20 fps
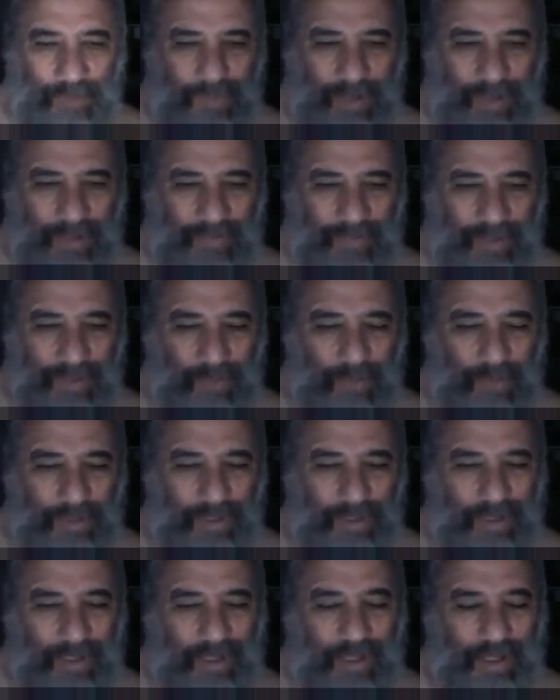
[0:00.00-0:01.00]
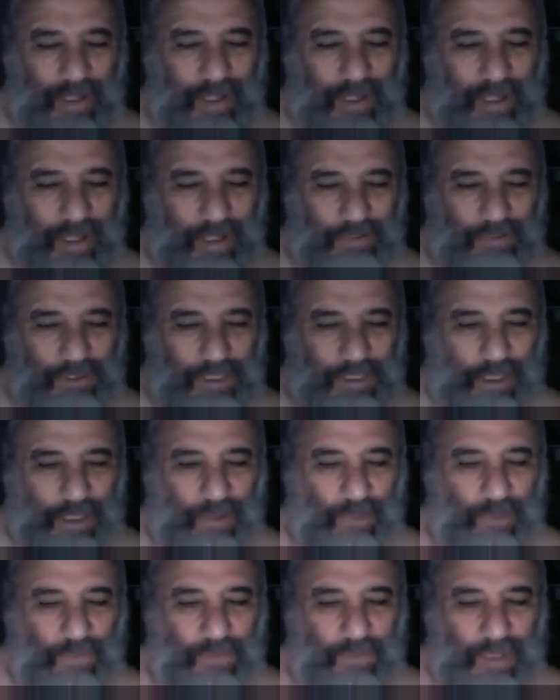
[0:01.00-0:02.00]
they wouldn't have
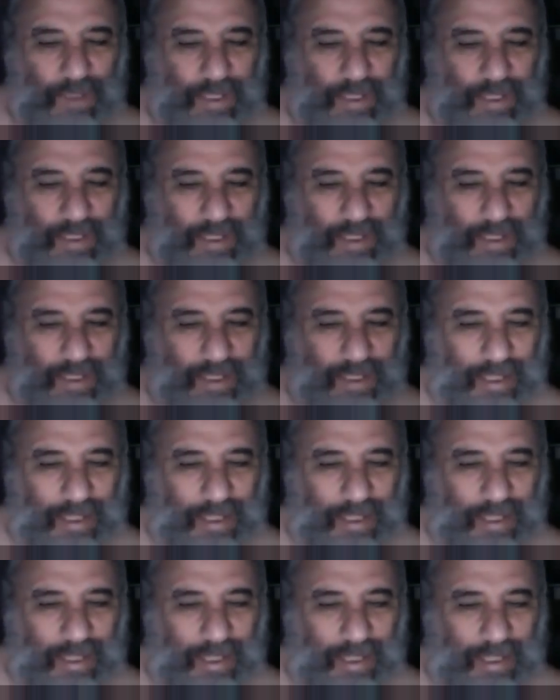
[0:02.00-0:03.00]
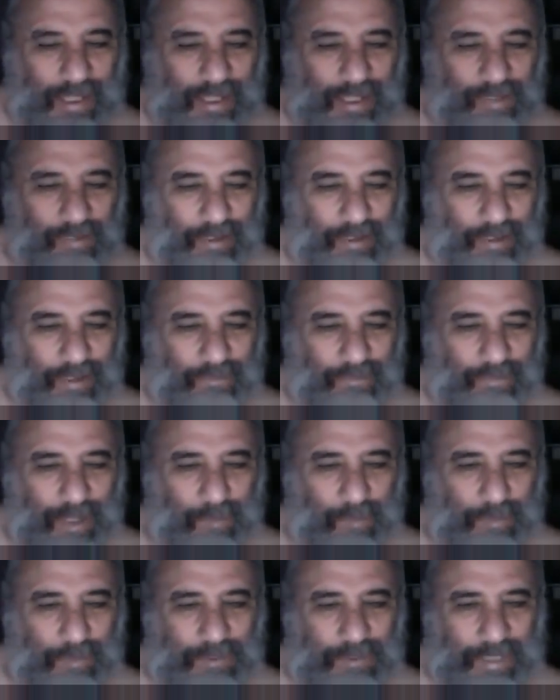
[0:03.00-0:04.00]
shelved a
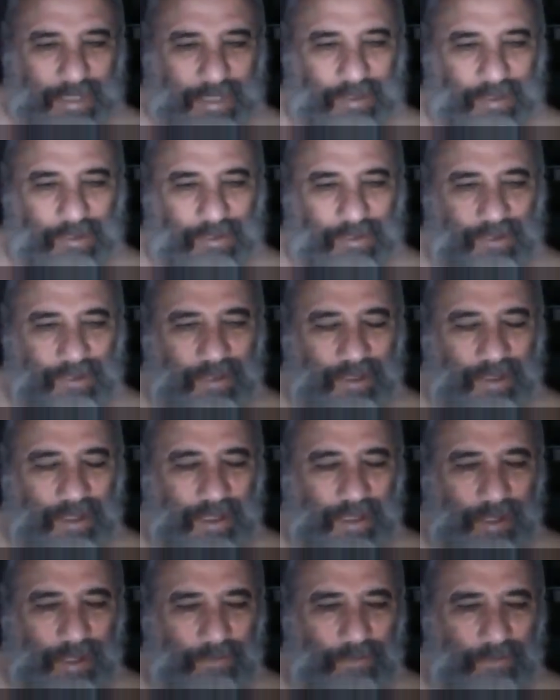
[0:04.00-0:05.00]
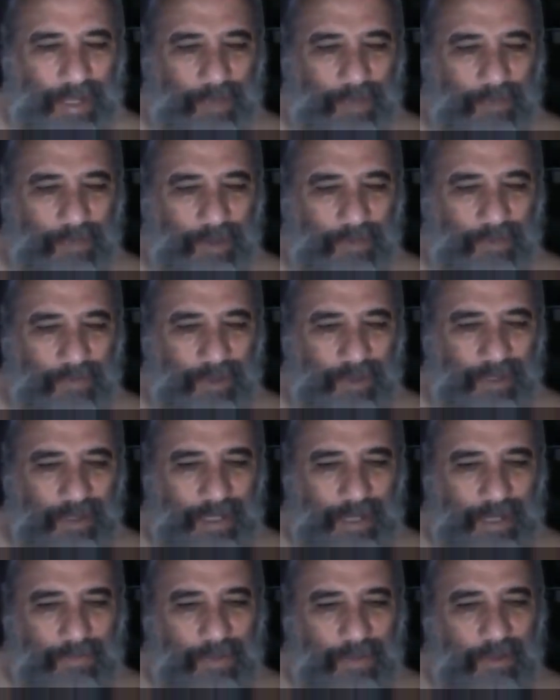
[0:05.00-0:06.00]
rape attack on a rape of an
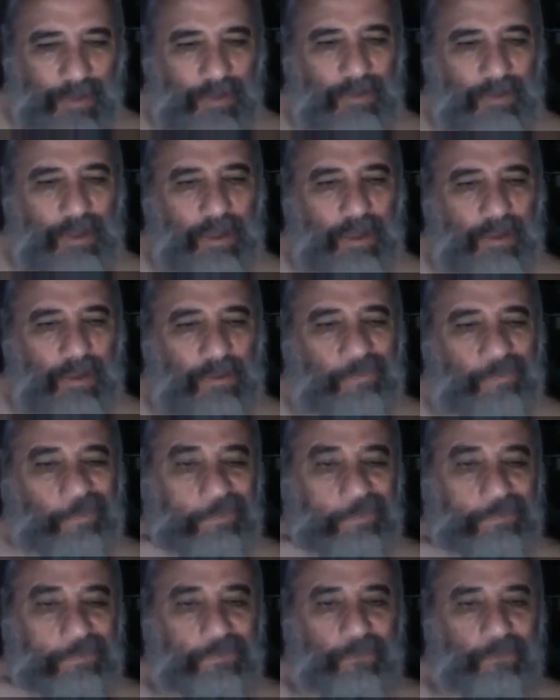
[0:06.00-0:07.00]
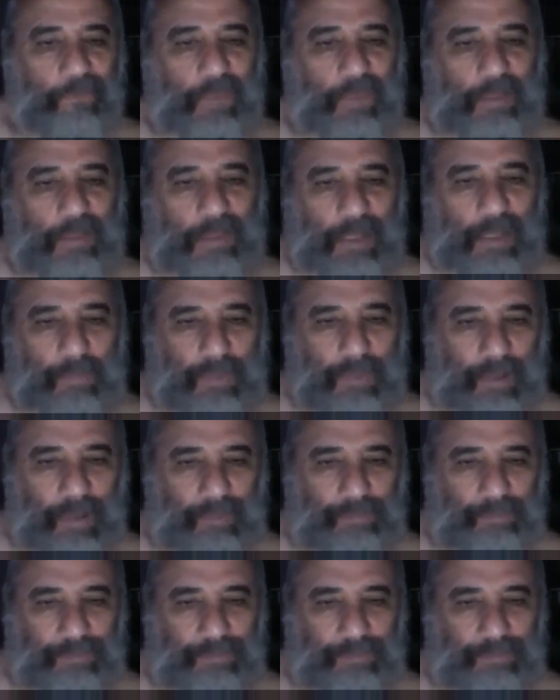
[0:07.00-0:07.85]
11-year-old girl. I'm gonna